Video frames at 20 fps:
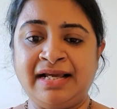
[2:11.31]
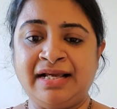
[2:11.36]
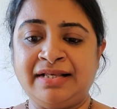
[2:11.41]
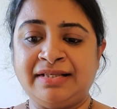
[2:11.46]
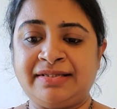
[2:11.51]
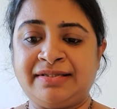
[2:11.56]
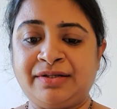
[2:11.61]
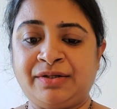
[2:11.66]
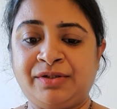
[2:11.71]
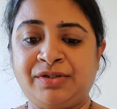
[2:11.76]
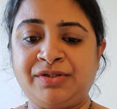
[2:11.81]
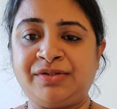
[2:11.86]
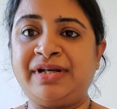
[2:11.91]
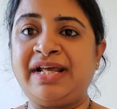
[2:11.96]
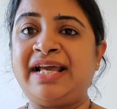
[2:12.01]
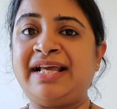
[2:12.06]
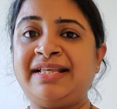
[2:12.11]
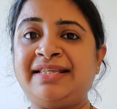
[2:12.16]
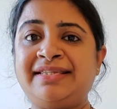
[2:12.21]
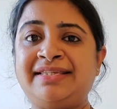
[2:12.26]
So
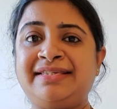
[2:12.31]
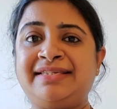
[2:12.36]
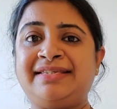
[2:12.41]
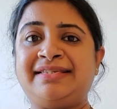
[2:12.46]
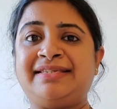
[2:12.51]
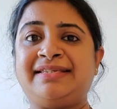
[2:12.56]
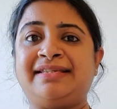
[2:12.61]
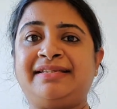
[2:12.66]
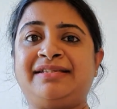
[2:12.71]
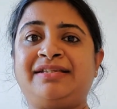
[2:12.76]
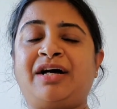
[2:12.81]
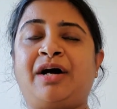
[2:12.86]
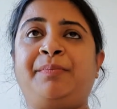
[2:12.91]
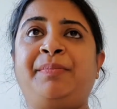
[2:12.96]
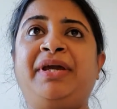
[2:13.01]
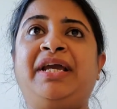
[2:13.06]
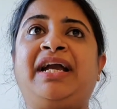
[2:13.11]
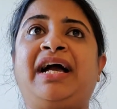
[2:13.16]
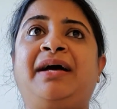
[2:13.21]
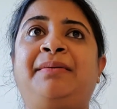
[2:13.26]
today's
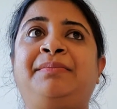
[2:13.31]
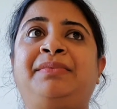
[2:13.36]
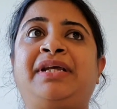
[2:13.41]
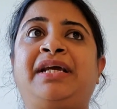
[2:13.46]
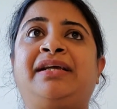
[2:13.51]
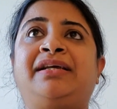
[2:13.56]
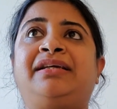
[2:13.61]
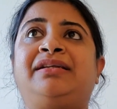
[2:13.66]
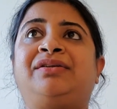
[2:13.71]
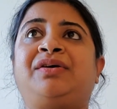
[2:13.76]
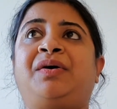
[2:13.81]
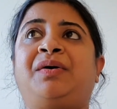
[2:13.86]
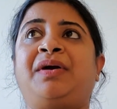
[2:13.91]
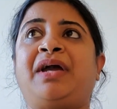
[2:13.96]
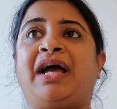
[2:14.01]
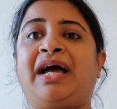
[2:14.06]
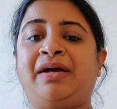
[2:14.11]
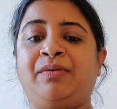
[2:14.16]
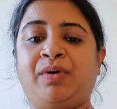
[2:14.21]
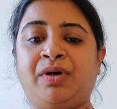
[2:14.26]
topic, I
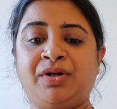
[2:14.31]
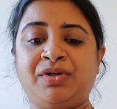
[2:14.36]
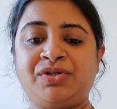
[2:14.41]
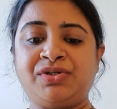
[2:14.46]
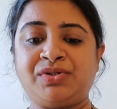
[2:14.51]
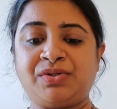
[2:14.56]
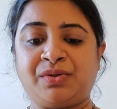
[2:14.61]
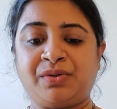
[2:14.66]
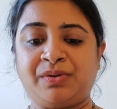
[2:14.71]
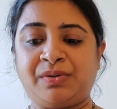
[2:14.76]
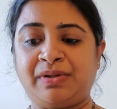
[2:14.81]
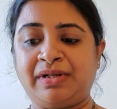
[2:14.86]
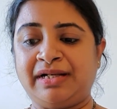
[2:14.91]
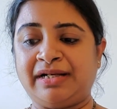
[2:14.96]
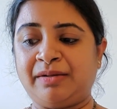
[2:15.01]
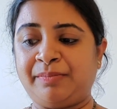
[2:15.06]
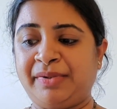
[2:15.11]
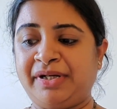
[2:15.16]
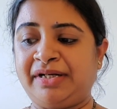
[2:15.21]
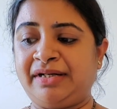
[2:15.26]
want to show a
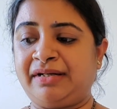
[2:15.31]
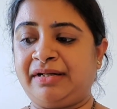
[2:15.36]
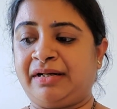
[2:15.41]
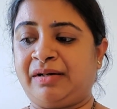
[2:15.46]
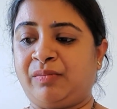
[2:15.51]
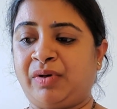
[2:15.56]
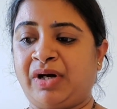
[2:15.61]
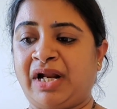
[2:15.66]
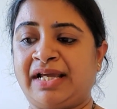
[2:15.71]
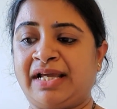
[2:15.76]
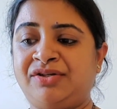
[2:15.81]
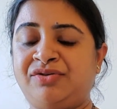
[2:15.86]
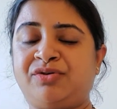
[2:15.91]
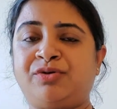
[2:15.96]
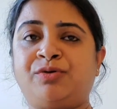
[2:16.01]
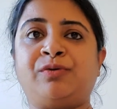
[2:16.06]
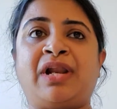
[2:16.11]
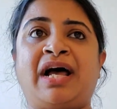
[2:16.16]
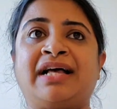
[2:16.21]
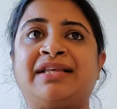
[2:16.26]
little bit what I
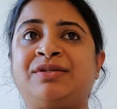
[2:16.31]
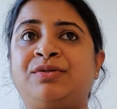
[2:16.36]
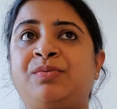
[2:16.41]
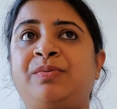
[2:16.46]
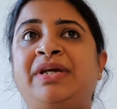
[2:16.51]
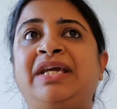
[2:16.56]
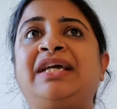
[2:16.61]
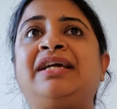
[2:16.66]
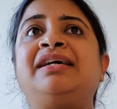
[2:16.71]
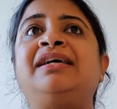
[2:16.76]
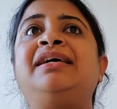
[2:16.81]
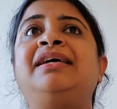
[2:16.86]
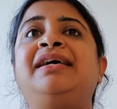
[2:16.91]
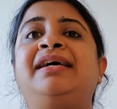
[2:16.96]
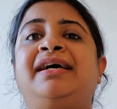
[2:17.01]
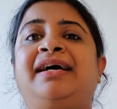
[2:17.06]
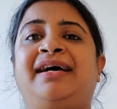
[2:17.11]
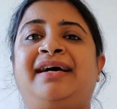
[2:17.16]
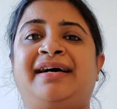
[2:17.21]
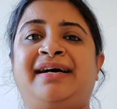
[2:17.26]
drew last week,
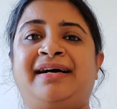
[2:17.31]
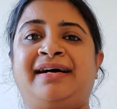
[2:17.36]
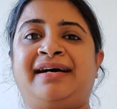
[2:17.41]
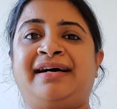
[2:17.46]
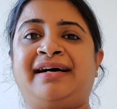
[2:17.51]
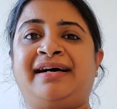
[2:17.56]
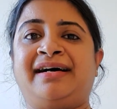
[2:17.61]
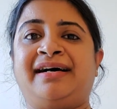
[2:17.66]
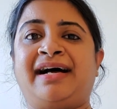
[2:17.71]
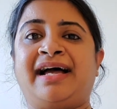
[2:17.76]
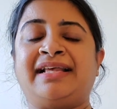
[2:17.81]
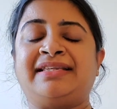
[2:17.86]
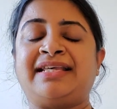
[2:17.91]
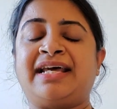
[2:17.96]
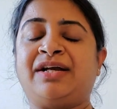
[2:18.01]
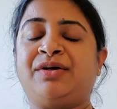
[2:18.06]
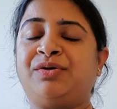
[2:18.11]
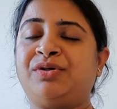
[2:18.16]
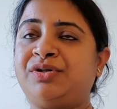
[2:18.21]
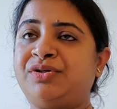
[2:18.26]
as
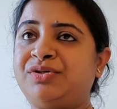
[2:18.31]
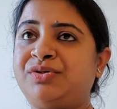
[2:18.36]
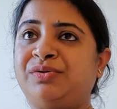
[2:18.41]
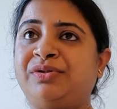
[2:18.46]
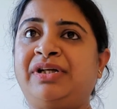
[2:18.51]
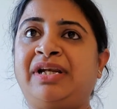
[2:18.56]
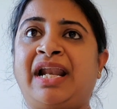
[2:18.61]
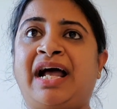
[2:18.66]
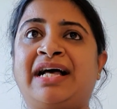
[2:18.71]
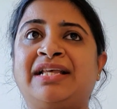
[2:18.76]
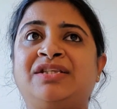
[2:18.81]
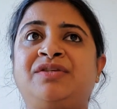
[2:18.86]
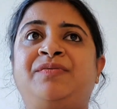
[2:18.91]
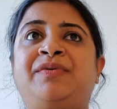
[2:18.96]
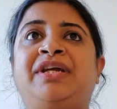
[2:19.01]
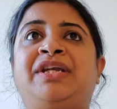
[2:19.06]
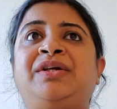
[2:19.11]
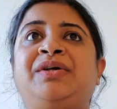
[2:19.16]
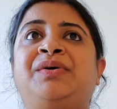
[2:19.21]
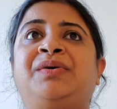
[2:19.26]
I couldn't do the last
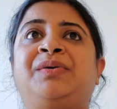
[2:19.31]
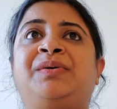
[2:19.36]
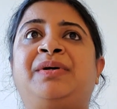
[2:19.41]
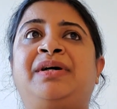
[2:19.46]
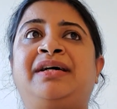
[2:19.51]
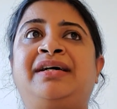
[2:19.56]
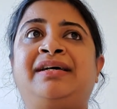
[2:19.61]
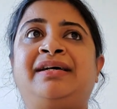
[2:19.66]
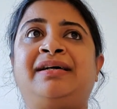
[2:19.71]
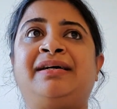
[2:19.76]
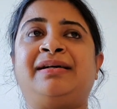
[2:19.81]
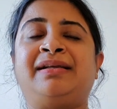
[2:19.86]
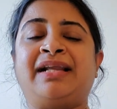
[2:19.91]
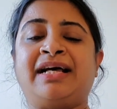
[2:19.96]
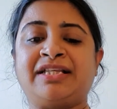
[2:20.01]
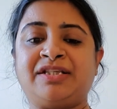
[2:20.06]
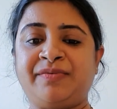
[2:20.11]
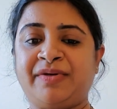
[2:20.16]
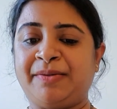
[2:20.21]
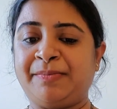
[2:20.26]
video
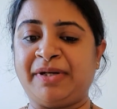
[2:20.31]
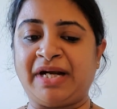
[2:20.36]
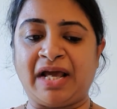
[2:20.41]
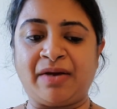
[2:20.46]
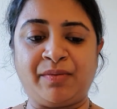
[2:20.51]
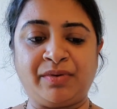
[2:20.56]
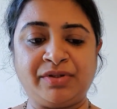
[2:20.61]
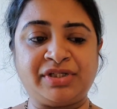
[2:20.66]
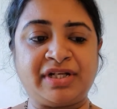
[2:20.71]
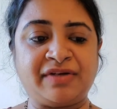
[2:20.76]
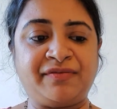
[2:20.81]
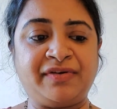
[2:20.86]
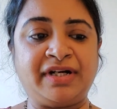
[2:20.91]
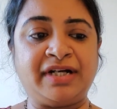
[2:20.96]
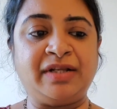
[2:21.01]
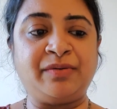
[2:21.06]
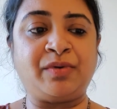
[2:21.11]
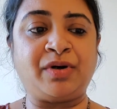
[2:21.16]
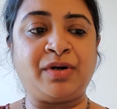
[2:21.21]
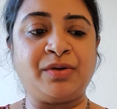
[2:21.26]
last week, but I would
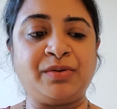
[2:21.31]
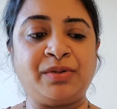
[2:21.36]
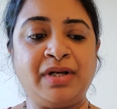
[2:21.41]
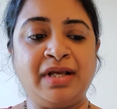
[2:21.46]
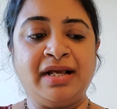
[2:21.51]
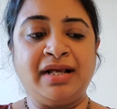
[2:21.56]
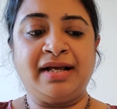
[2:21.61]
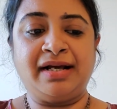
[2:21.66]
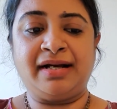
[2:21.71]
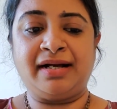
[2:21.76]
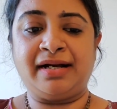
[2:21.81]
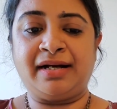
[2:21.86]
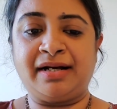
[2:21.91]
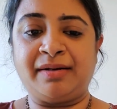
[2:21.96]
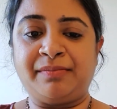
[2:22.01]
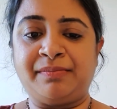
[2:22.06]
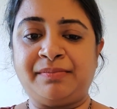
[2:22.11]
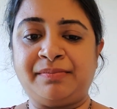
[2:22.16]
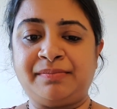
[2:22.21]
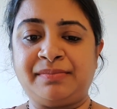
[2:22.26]
definitely want
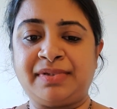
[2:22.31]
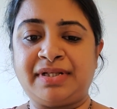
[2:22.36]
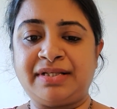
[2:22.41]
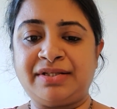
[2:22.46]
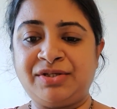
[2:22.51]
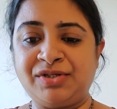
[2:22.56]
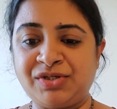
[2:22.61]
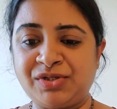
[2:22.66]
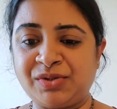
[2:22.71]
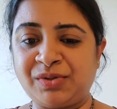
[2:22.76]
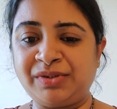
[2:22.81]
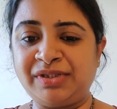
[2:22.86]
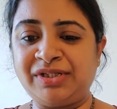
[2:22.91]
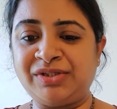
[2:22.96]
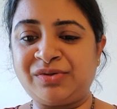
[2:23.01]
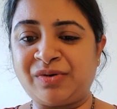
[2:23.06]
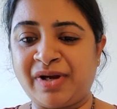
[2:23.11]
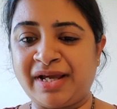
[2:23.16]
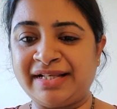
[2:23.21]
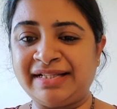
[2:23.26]
to show the
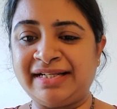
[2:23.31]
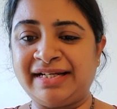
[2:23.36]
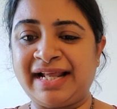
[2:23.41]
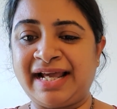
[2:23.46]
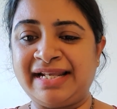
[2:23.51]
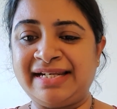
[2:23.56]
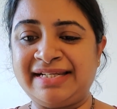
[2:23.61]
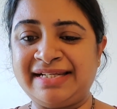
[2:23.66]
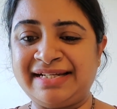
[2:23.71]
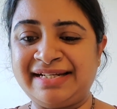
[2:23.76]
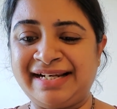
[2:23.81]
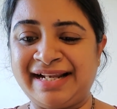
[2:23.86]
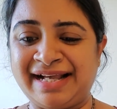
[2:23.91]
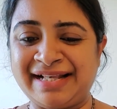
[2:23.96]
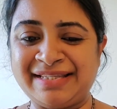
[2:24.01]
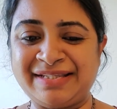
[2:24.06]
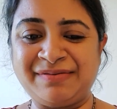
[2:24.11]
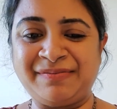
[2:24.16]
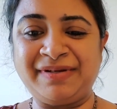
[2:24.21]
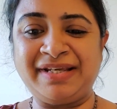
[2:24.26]
drawing that I did
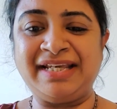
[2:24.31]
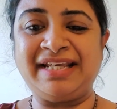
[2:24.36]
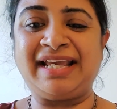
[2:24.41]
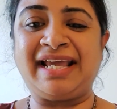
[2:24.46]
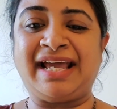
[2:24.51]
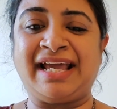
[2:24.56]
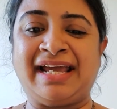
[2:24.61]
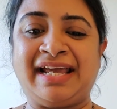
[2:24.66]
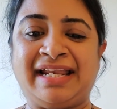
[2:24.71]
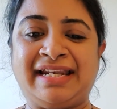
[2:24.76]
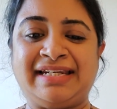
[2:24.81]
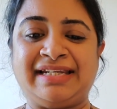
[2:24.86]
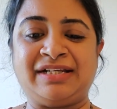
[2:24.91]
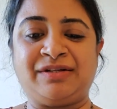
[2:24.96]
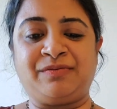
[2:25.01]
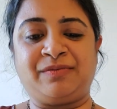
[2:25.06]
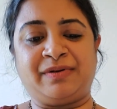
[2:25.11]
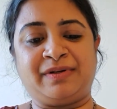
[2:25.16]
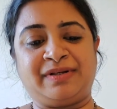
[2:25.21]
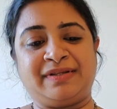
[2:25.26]
last week, and it
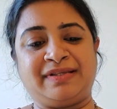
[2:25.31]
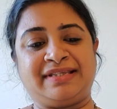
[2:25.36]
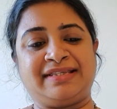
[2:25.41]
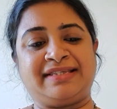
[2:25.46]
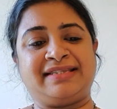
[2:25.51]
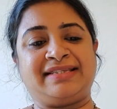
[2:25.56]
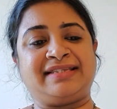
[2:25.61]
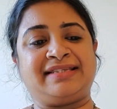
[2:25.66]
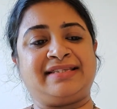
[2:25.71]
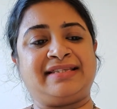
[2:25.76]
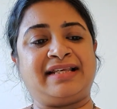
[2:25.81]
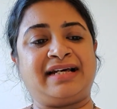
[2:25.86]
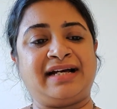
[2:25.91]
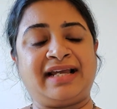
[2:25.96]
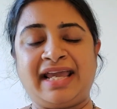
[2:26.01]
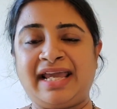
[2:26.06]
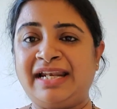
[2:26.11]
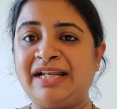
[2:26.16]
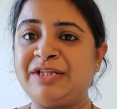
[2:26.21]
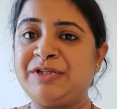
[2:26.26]
was
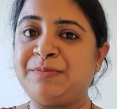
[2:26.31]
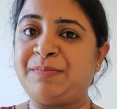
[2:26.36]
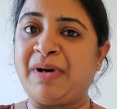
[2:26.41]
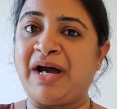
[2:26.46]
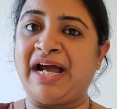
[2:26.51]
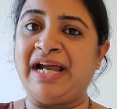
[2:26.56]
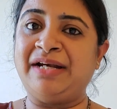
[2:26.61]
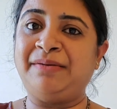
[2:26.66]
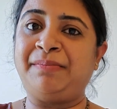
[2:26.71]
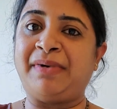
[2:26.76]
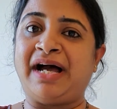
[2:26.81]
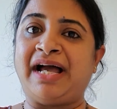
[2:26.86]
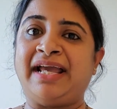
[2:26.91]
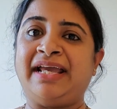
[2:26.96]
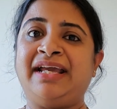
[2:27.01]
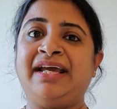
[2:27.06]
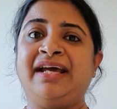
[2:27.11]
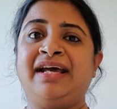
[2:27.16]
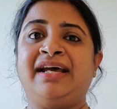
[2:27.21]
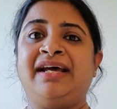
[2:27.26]
again inspired
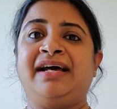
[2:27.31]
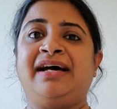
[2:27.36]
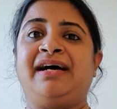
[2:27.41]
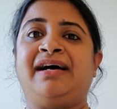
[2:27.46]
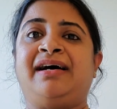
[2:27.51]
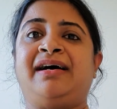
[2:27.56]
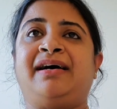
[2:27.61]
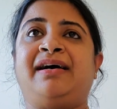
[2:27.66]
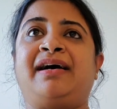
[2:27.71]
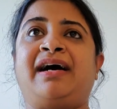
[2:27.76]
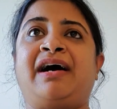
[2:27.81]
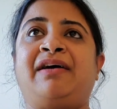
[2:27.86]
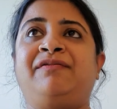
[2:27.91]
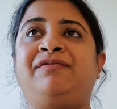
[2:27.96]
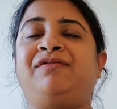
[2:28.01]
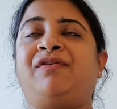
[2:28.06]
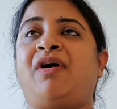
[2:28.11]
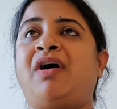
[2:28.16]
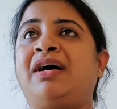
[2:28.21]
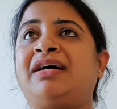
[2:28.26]
by a
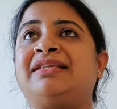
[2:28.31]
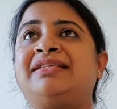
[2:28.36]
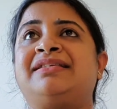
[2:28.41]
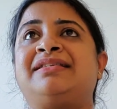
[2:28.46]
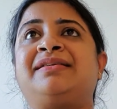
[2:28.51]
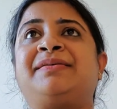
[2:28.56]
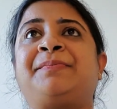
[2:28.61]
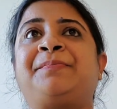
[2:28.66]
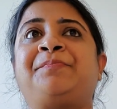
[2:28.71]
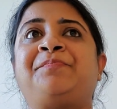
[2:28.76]
fox